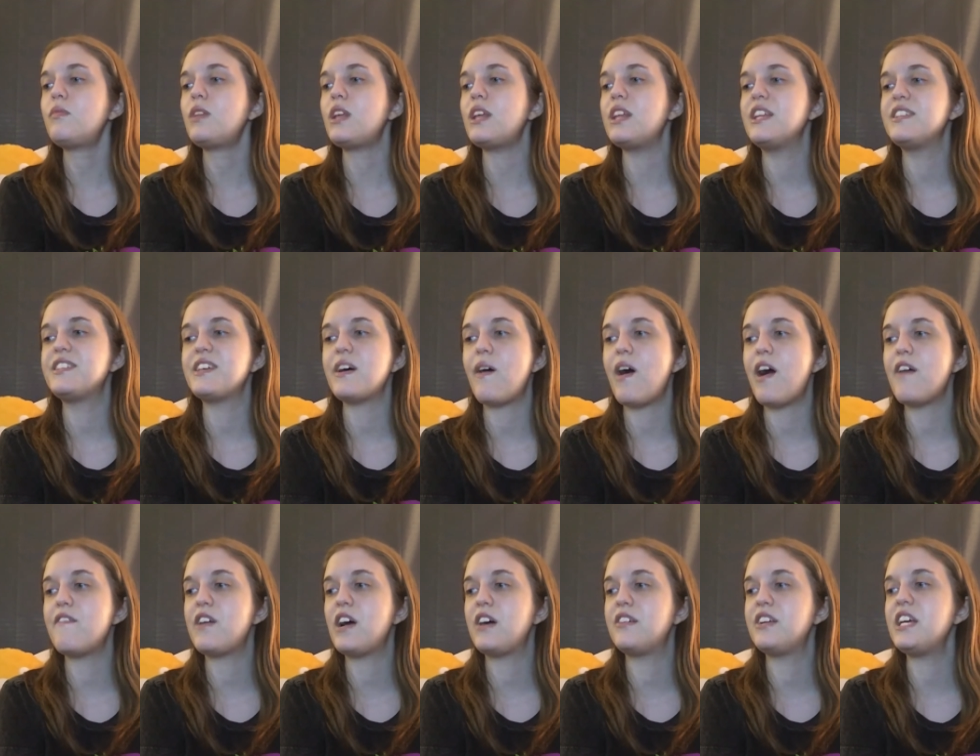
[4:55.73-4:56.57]
That's how I
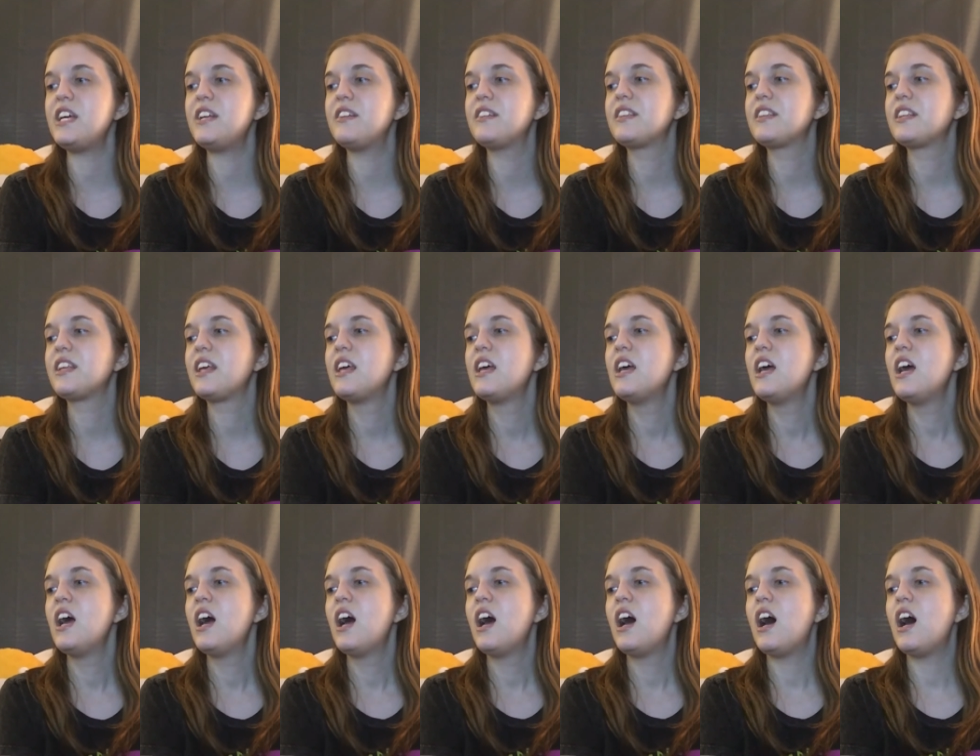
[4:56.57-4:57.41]
found it.
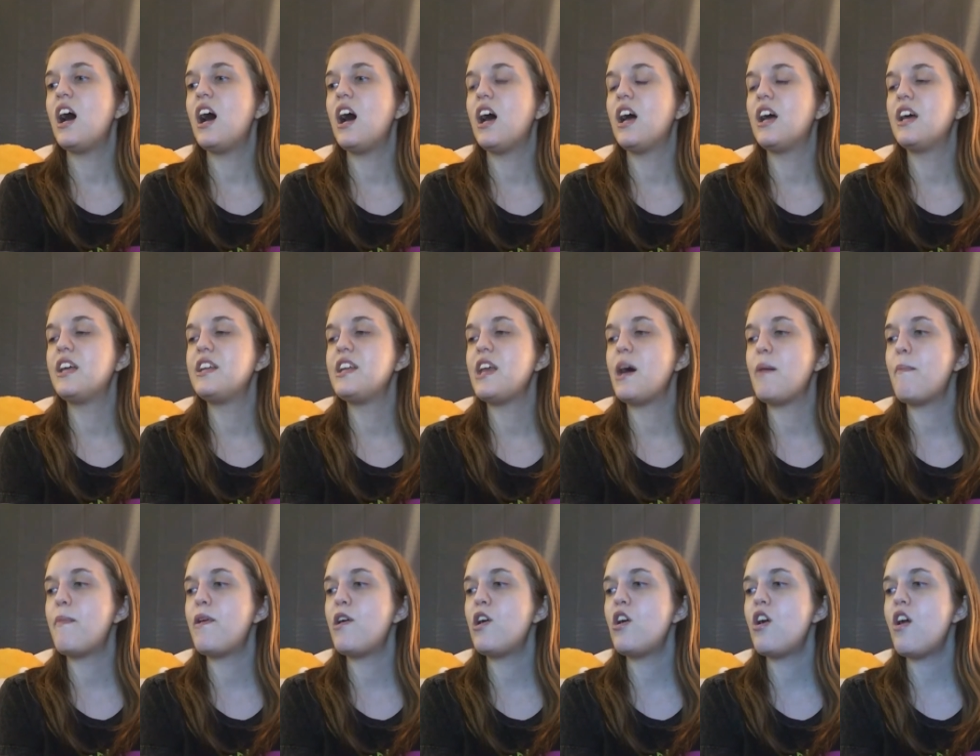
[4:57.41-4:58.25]
Uh,
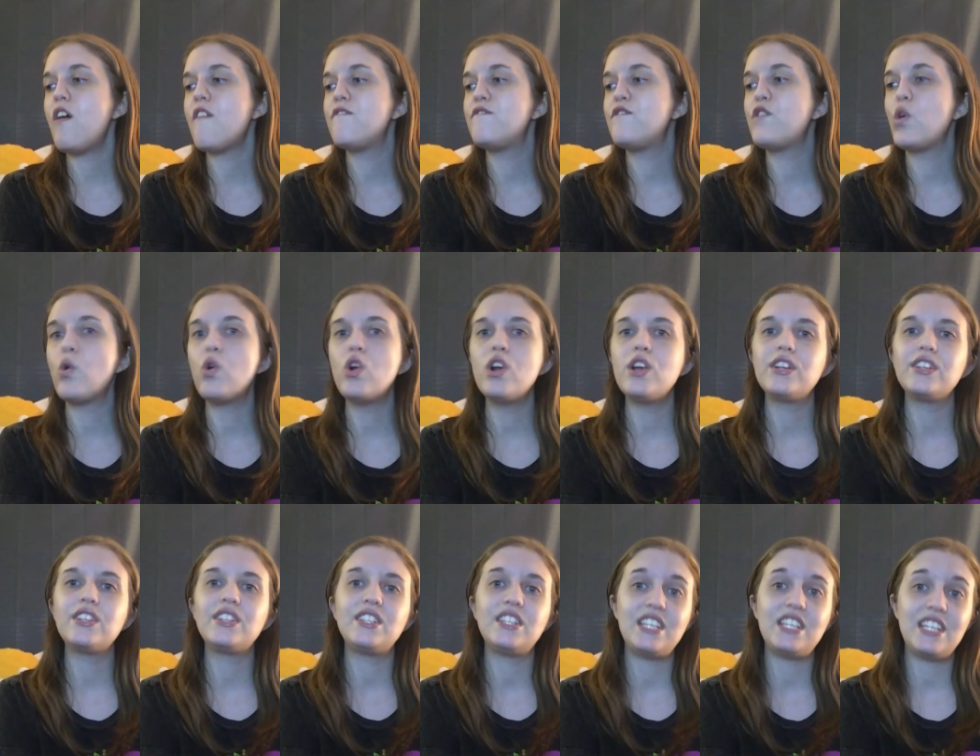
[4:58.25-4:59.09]
number
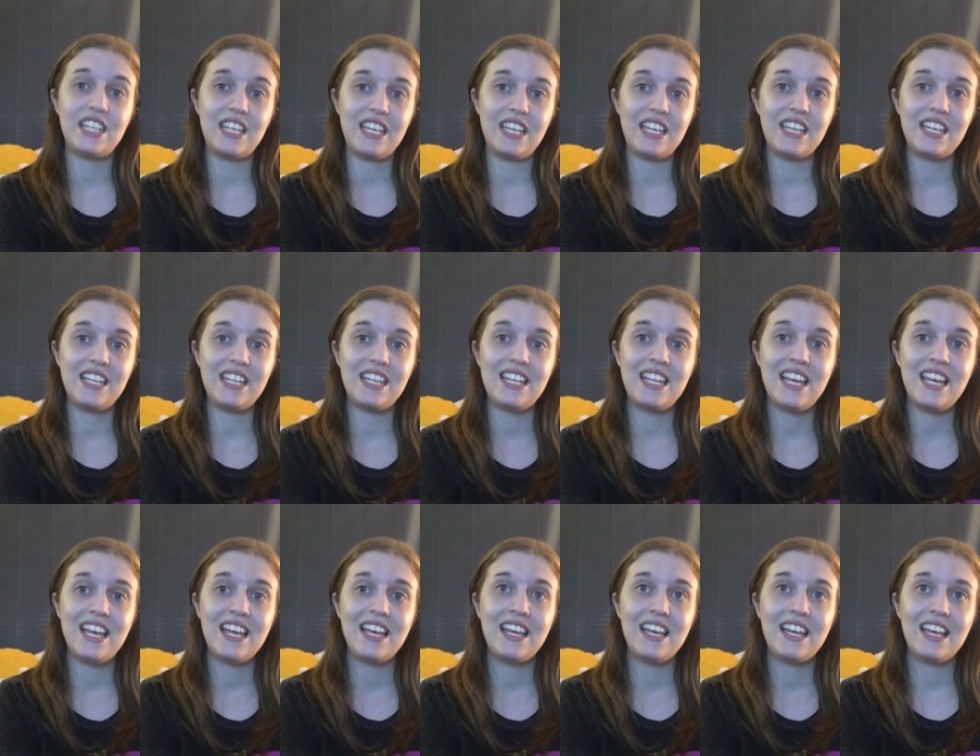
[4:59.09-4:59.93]
14
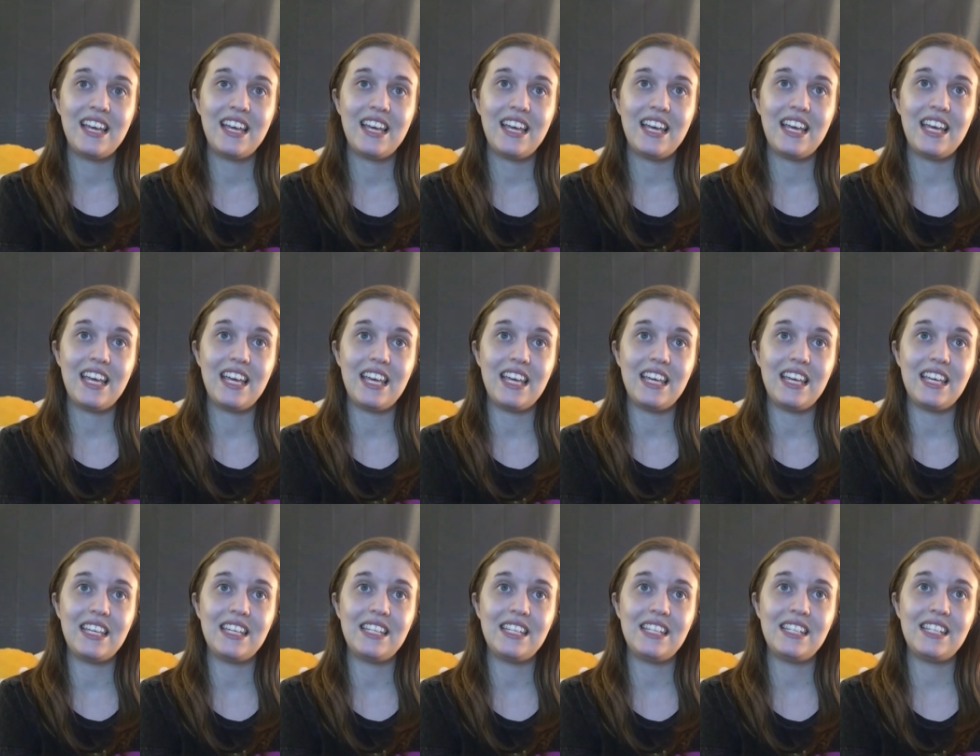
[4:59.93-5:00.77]

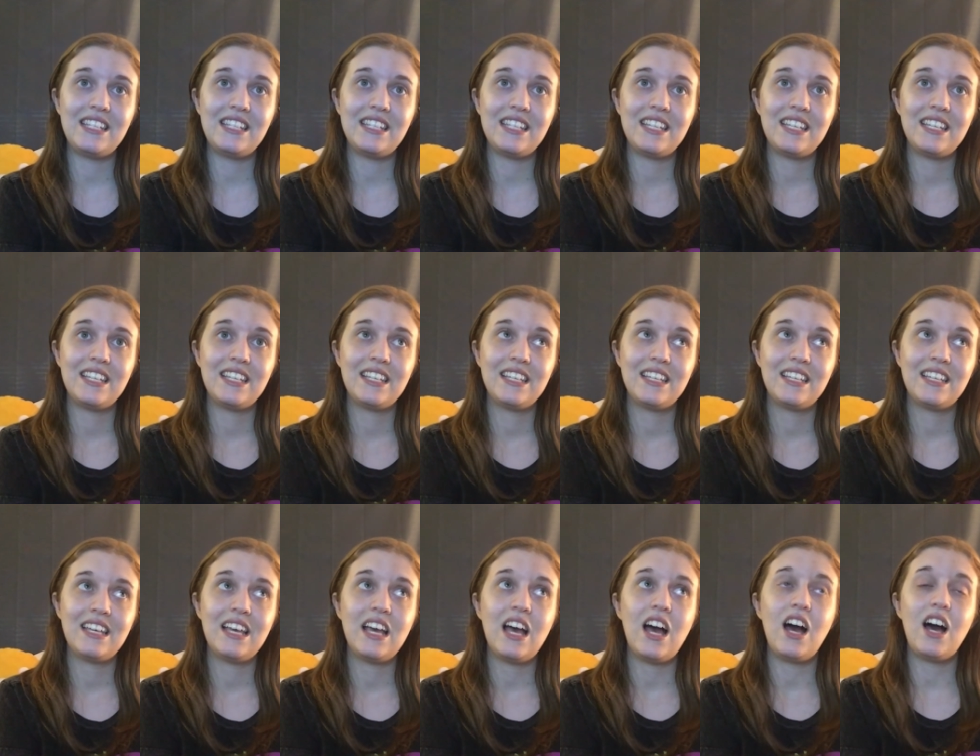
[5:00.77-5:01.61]
is
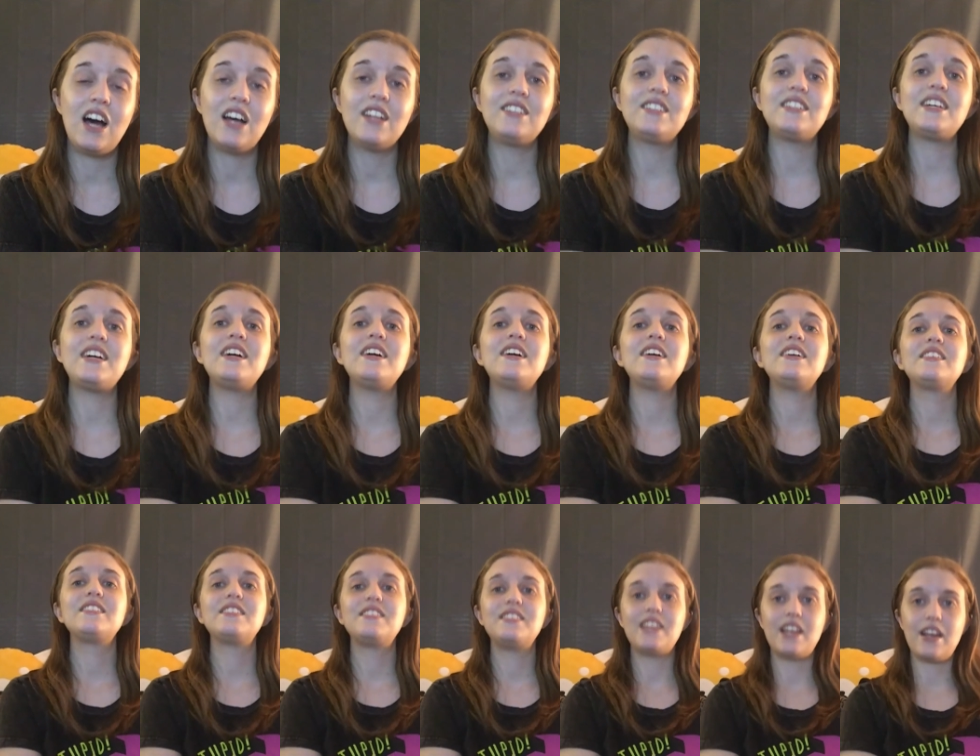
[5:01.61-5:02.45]
Hanta
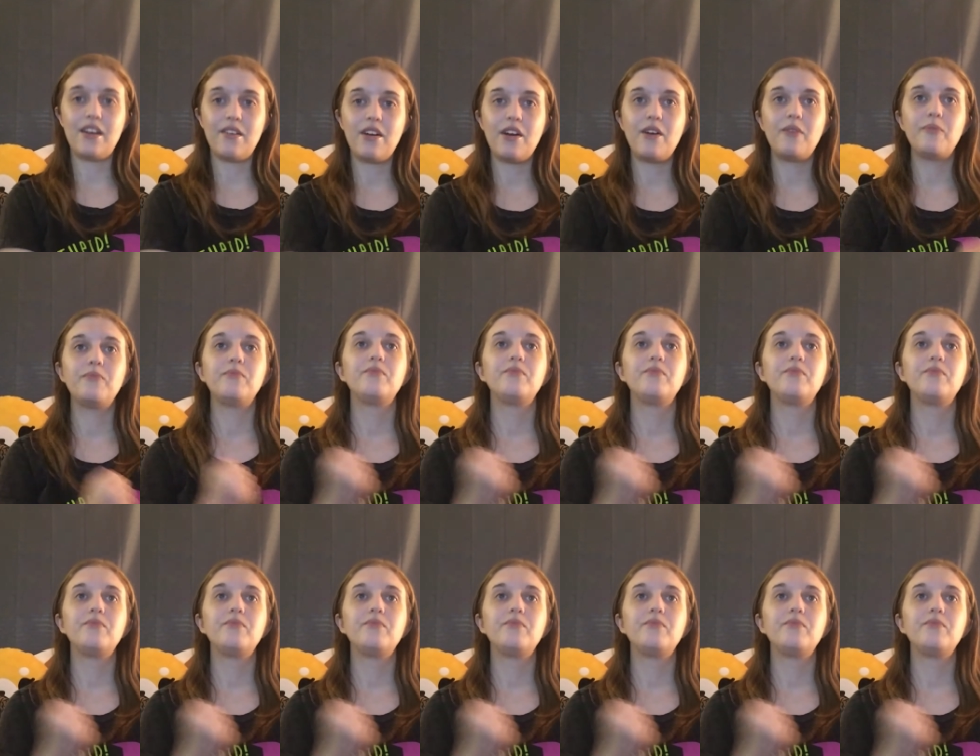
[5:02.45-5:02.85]
Sero.